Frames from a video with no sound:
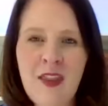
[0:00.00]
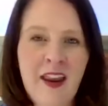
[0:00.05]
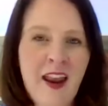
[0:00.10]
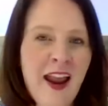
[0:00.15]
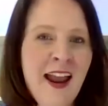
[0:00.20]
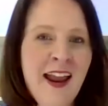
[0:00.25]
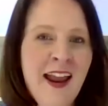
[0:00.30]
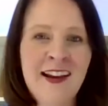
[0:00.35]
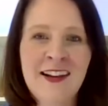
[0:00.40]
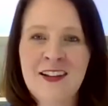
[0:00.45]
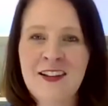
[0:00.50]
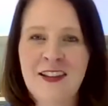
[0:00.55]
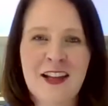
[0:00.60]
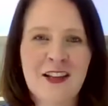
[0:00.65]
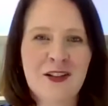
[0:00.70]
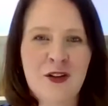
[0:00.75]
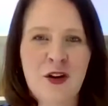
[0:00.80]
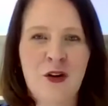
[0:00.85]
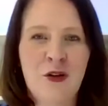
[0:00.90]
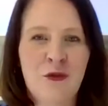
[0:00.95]
And
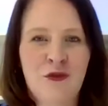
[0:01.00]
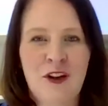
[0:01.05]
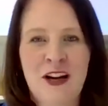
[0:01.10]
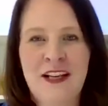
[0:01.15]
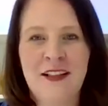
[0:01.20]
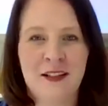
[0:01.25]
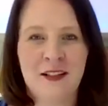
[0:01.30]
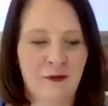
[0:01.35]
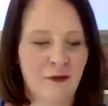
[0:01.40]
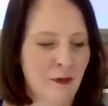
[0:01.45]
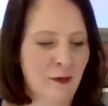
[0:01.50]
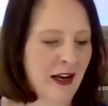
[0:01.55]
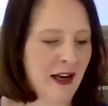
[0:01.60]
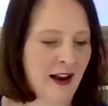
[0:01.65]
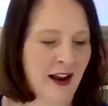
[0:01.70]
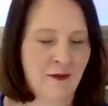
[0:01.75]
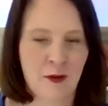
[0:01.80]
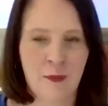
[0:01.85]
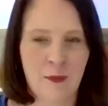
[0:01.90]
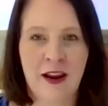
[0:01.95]
there's no reason for me
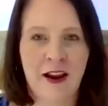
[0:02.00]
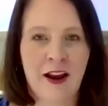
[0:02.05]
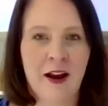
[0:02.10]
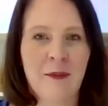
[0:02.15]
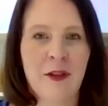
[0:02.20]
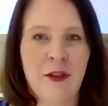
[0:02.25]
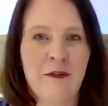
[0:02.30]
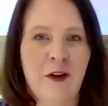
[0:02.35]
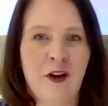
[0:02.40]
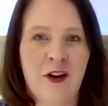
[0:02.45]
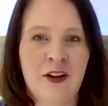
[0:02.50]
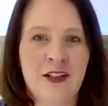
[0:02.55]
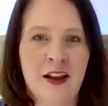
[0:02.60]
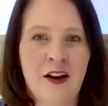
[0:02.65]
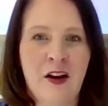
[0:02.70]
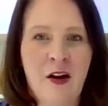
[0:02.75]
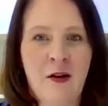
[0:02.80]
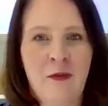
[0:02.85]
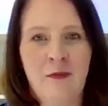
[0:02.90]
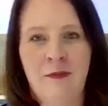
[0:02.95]
to ever pick up the phone and say,
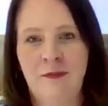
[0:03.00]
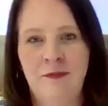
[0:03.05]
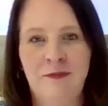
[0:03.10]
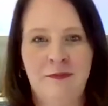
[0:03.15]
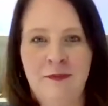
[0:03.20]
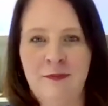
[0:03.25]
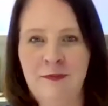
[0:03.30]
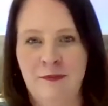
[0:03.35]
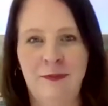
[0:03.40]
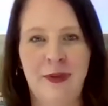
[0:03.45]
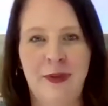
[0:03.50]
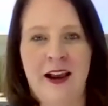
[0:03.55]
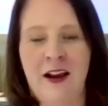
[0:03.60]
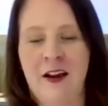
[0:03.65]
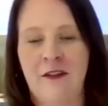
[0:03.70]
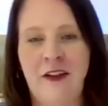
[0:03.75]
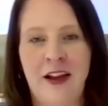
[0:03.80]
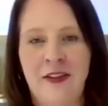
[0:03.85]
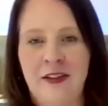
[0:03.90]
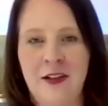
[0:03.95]
oh, Beck,
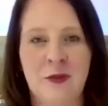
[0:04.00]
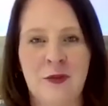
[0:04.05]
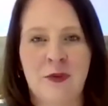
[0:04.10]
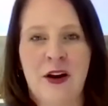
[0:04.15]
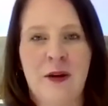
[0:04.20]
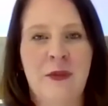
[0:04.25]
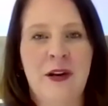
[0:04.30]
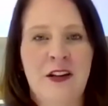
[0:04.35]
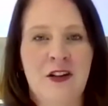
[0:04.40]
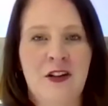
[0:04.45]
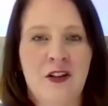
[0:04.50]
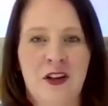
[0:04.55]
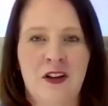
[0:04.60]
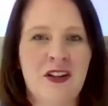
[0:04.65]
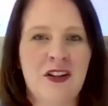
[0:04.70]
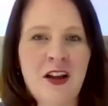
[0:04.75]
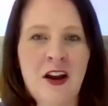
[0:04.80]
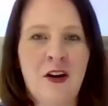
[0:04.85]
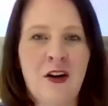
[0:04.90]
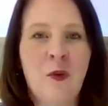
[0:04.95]
I've had this premonition,
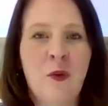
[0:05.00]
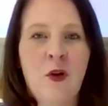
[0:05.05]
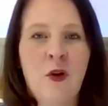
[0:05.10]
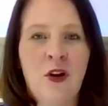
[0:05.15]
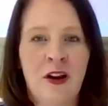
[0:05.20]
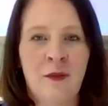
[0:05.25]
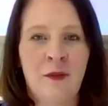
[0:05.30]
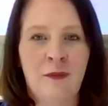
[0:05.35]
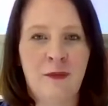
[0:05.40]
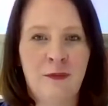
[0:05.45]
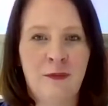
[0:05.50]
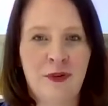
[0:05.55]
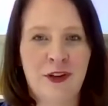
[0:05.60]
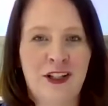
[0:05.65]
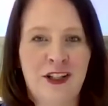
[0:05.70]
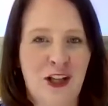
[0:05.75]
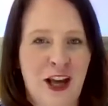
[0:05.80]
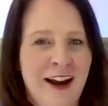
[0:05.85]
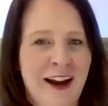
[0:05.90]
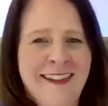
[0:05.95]
because I don't want to
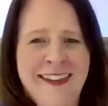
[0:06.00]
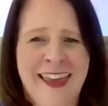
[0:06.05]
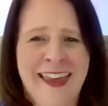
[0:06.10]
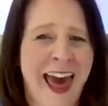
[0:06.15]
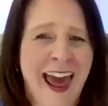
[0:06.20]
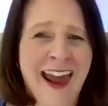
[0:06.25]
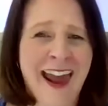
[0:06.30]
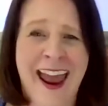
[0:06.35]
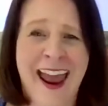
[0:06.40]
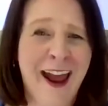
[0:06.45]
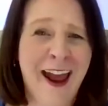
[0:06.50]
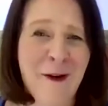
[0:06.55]
project that